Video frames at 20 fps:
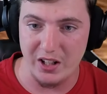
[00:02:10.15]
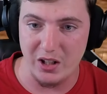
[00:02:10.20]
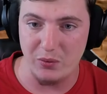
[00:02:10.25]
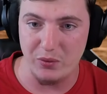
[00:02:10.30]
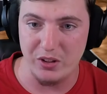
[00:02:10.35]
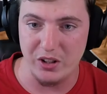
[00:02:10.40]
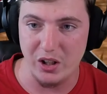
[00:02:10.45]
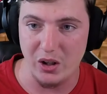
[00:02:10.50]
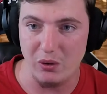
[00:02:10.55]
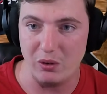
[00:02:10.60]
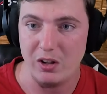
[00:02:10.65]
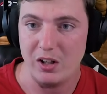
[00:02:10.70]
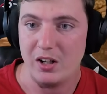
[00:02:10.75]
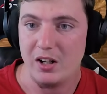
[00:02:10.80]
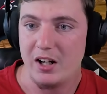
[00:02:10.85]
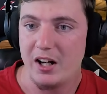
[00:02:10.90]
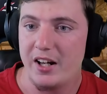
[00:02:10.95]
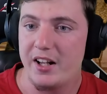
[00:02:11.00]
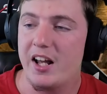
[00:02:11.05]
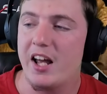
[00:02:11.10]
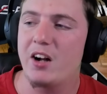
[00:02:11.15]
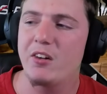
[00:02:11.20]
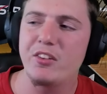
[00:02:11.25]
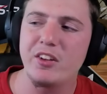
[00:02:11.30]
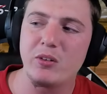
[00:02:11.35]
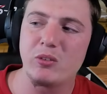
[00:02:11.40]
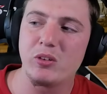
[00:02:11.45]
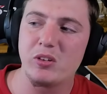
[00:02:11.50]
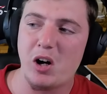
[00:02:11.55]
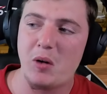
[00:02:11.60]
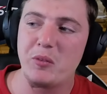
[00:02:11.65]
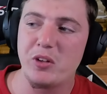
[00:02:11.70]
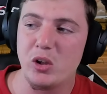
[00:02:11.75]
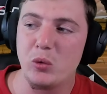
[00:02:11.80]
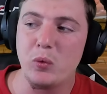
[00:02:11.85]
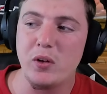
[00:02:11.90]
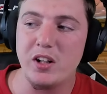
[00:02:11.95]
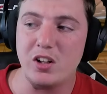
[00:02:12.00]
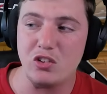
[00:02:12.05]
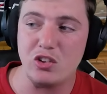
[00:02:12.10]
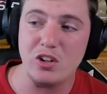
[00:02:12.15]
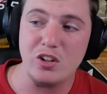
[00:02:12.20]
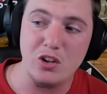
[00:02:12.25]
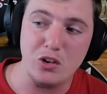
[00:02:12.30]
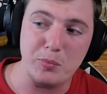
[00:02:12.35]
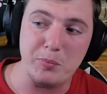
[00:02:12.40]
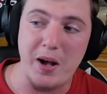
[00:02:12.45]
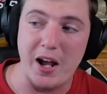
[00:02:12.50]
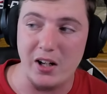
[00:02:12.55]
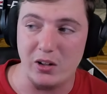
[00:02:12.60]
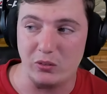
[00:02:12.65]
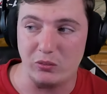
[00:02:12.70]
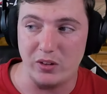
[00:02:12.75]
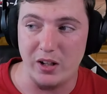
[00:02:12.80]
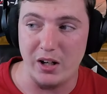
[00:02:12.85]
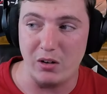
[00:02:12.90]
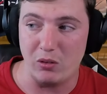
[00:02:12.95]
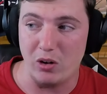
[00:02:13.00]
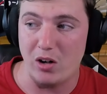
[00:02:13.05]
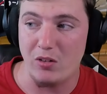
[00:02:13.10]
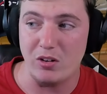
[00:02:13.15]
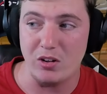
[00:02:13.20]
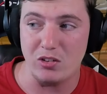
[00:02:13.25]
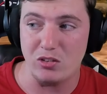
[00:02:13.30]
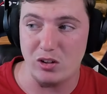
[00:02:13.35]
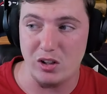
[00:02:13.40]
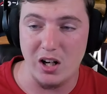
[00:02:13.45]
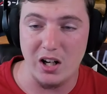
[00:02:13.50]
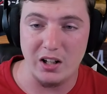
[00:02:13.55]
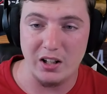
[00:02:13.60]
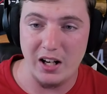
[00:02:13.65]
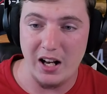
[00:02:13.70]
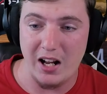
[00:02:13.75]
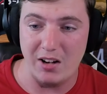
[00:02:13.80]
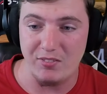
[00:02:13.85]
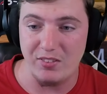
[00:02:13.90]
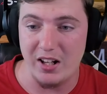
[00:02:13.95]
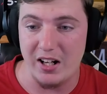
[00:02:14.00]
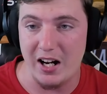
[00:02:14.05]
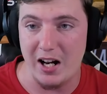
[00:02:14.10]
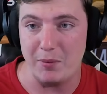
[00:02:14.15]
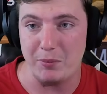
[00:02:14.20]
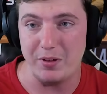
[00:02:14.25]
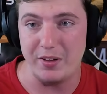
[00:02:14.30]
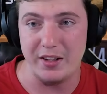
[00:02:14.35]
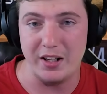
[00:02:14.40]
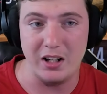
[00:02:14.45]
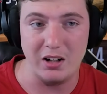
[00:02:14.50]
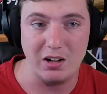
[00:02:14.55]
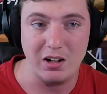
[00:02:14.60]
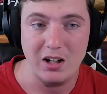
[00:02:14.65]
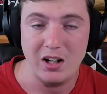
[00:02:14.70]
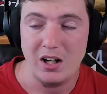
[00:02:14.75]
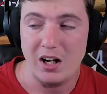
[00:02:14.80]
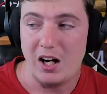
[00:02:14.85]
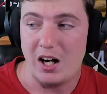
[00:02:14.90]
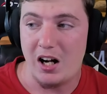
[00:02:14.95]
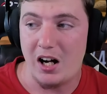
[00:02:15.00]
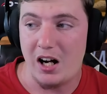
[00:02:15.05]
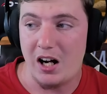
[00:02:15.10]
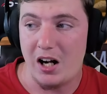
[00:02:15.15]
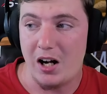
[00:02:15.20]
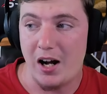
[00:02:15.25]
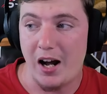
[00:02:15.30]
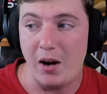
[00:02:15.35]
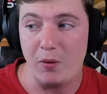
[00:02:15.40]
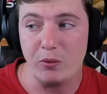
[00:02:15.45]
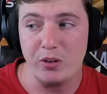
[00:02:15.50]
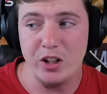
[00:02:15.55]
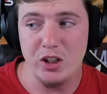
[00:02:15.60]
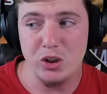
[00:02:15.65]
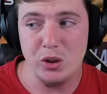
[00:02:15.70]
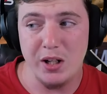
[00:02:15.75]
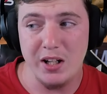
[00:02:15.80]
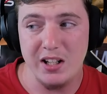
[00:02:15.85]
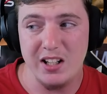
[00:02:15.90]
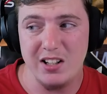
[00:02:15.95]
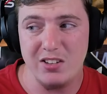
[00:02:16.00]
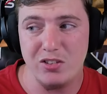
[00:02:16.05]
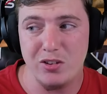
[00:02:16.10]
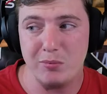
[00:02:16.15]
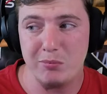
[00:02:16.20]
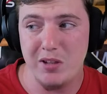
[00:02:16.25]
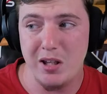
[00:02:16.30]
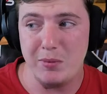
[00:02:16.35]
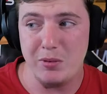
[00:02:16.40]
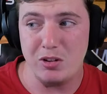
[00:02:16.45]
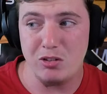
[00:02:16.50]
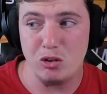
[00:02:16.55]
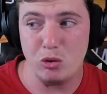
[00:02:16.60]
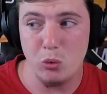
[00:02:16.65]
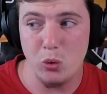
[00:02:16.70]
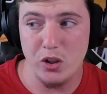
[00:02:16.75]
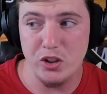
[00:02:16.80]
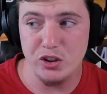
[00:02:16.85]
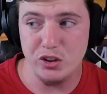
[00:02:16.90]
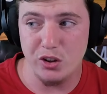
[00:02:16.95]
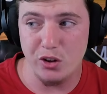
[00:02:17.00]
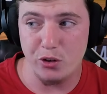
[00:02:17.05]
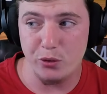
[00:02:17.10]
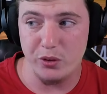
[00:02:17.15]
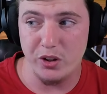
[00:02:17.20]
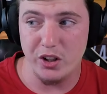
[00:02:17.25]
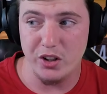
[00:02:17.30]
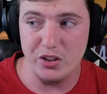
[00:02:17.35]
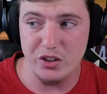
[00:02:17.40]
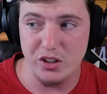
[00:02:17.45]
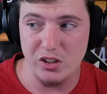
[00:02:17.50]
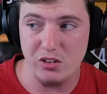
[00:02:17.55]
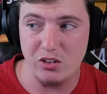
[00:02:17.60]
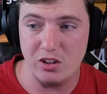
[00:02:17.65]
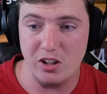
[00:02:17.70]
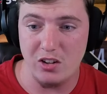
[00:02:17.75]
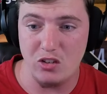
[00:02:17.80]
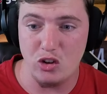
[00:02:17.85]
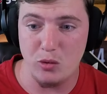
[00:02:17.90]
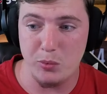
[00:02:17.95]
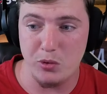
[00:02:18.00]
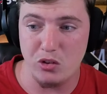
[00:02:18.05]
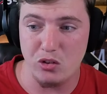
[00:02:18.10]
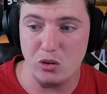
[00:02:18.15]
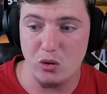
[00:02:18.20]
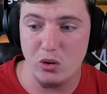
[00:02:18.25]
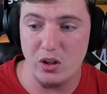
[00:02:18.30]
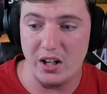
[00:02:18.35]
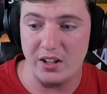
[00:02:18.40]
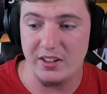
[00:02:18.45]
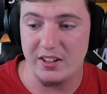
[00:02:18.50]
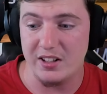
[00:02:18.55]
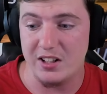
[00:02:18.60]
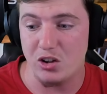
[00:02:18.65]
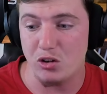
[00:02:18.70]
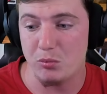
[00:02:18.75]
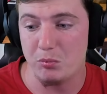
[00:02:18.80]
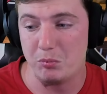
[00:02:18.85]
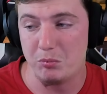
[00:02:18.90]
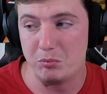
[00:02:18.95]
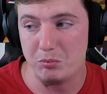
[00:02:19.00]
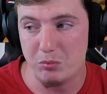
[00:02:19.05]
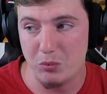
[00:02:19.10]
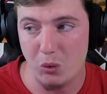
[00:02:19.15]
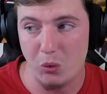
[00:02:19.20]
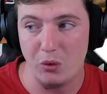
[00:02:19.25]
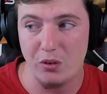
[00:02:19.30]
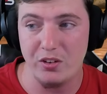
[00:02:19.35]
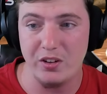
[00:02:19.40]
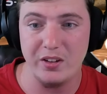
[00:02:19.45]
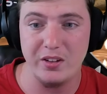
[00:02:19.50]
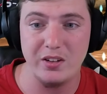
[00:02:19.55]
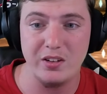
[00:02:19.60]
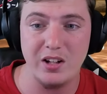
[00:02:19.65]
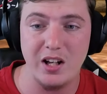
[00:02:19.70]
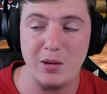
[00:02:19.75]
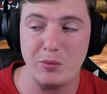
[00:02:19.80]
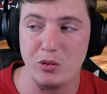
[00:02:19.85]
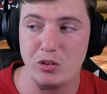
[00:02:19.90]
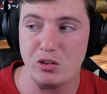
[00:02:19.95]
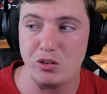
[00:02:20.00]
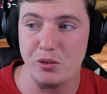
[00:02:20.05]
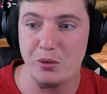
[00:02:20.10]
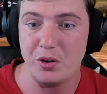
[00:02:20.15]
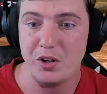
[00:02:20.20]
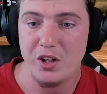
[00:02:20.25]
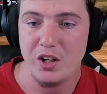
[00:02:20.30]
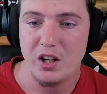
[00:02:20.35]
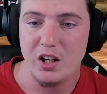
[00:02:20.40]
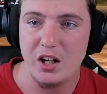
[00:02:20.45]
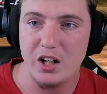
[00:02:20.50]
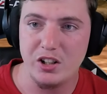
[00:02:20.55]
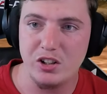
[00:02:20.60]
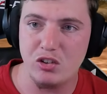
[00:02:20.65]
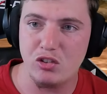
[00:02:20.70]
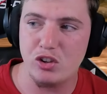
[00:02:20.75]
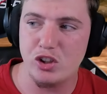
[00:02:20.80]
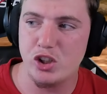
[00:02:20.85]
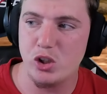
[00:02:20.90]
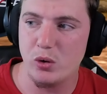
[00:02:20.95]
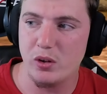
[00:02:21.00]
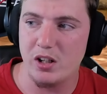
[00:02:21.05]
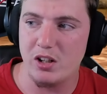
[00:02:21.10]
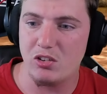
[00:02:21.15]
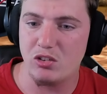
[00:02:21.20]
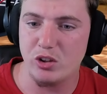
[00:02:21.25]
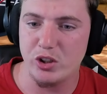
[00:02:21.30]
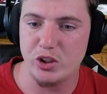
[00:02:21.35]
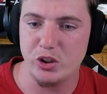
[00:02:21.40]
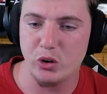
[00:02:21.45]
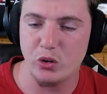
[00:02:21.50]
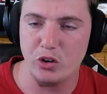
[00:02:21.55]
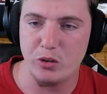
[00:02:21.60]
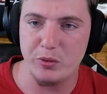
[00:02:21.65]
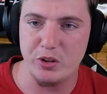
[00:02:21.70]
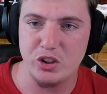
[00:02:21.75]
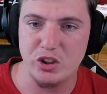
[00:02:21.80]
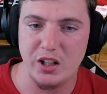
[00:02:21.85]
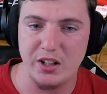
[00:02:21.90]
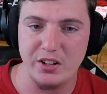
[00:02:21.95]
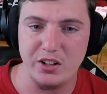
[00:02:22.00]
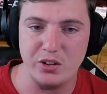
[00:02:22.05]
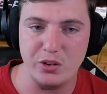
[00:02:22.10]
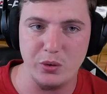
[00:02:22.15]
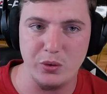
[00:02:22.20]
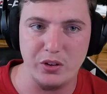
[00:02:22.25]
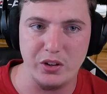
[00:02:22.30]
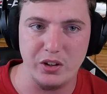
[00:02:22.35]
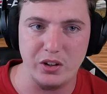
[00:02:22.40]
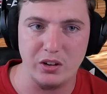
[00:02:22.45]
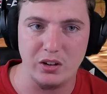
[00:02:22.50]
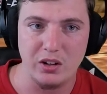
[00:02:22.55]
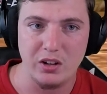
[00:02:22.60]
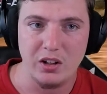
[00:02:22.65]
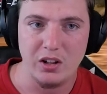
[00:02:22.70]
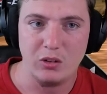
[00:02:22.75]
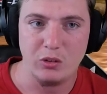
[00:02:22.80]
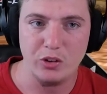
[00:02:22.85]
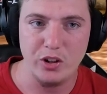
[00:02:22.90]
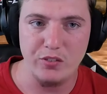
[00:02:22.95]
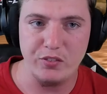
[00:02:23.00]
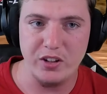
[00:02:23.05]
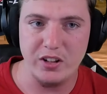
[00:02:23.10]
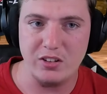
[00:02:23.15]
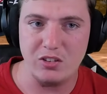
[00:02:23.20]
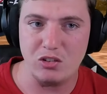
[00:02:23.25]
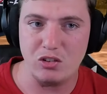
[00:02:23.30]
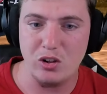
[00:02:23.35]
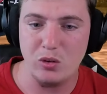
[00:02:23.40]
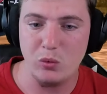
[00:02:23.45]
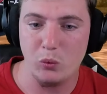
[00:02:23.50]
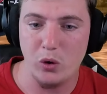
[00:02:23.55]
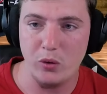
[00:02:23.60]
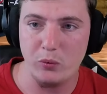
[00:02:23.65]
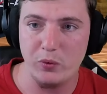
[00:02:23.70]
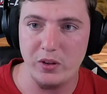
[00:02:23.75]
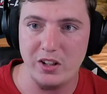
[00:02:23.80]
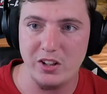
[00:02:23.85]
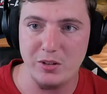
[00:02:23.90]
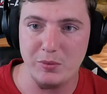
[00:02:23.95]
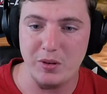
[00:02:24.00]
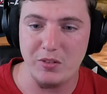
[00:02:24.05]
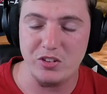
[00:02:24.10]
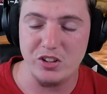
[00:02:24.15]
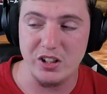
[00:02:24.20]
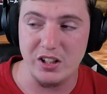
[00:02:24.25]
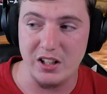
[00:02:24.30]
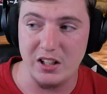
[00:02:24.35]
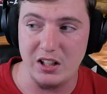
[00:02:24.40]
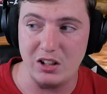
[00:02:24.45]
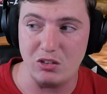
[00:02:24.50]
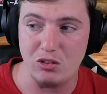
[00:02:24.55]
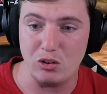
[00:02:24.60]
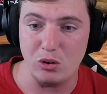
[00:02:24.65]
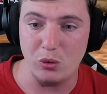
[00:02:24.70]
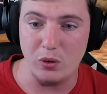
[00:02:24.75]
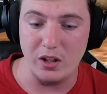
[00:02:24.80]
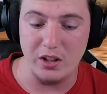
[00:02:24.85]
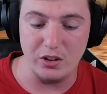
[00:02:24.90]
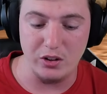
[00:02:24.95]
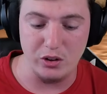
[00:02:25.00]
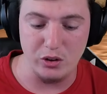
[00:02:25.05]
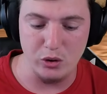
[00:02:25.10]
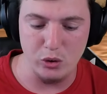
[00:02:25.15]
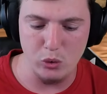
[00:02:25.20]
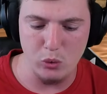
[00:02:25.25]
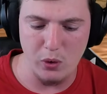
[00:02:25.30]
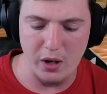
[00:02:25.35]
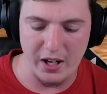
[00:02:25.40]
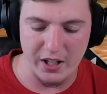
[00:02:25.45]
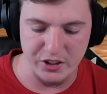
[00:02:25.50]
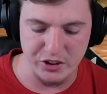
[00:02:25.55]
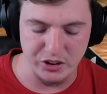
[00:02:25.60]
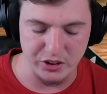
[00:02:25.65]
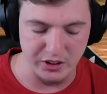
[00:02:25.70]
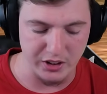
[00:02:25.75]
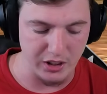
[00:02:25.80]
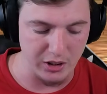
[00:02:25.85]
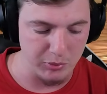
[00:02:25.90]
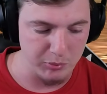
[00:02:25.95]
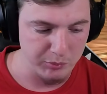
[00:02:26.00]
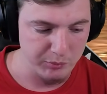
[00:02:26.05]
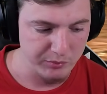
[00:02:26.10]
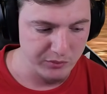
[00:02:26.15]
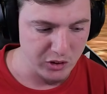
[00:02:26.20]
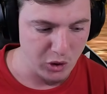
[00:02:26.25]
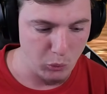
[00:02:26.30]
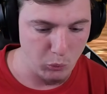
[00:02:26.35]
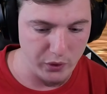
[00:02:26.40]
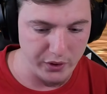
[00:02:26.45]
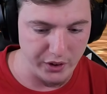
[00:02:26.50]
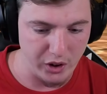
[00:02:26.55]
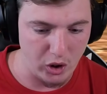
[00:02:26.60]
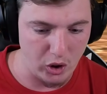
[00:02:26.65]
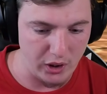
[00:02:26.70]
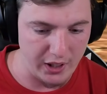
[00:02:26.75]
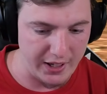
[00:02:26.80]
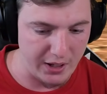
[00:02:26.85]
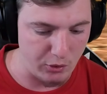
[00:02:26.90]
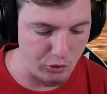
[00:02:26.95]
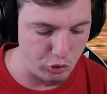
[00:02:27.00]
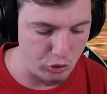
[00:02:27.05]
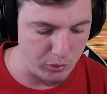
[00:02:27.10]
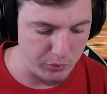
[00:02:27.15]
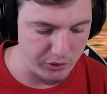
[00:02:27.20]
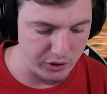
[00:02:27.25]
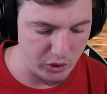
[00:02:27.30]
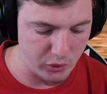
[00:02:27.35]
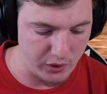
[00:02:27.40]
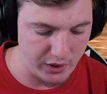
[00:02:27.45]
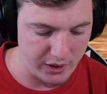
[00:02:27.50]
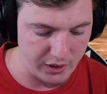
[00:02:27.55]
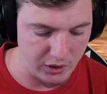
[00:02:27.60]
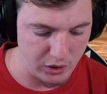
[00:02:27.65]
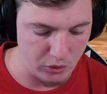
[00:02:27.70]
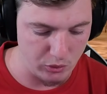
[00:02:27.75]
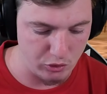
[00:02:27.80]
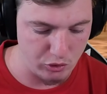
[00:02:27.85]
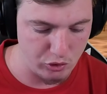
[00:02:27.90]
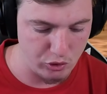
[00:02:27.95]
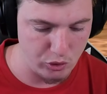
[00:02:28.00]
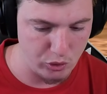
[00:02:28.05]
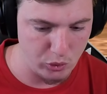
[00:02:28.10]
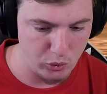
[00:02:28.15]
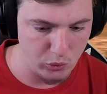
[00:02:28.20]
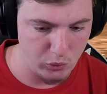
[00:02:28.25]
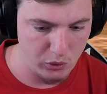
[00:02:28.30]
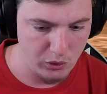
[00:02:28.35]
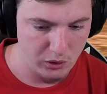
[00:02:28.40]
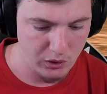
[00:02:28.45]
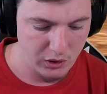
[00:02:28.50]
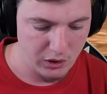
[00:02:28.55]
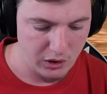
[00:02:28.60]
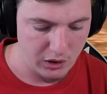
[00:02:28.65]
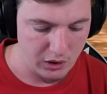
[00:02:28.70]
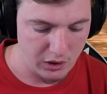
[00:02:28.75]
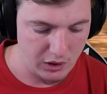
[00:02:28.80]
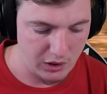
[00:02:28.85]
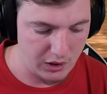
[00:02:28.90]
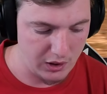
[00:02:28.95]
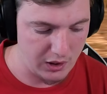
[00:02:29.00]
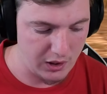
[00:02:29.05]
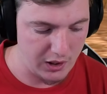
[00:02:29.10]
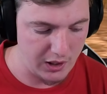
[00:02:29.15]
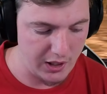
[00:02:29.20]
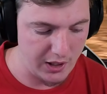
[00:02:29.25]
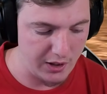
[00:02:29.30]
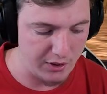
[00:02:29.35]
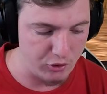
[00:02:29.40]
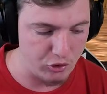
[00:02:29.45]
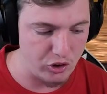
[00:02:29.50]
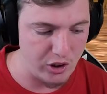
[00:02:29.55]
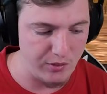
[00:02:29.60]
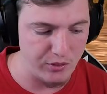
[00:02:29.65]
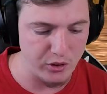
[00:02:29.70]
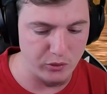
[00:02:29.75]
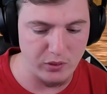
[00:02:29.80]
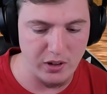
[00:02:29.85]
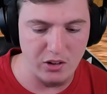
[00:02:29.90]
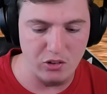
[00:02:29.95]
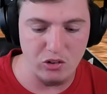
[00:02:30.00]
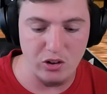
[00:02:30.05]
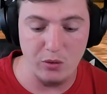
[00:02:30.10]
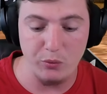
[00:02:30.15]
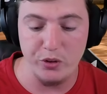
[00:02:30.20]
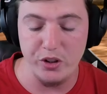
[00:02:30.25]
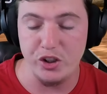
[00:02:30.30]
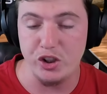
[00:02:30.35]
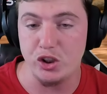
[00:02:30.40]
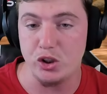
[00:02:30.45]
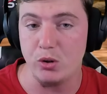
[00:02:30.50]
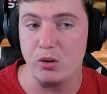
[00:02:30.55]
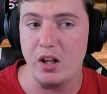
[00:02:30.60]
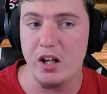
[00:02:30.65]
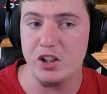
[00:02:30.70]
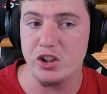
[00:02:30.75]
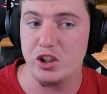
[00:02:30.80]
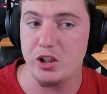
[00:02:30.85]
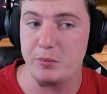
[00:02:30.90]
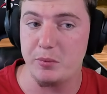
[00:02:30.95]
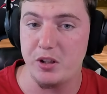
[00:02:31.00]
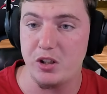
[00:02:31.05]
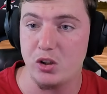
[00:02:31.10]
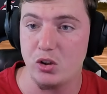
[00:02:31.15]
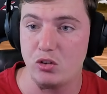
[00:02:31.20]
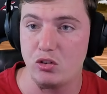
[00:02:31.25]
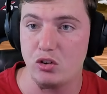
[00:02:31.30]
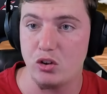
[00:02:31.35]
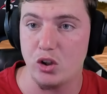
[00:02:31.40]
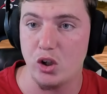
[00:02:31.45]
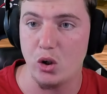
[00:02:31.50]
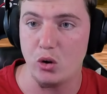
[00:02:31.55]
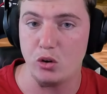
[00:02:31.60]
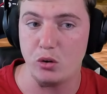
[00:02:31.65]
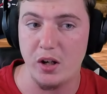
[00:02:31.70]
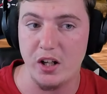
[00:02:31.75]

There we go. And I don't think we're probably going to win this in this battle, right? We're obviously not going to have that happen there. I want to try and get to maybe 200 or 300 in today's episode. I think that's more than able to. Just to showcase what you're going to be trying to do here. We'll definitely have to see what we end up actually getting to. And you actually went all out. So I'm going to go ahead and go 2. And I'll save the rest, and we should actually be good to go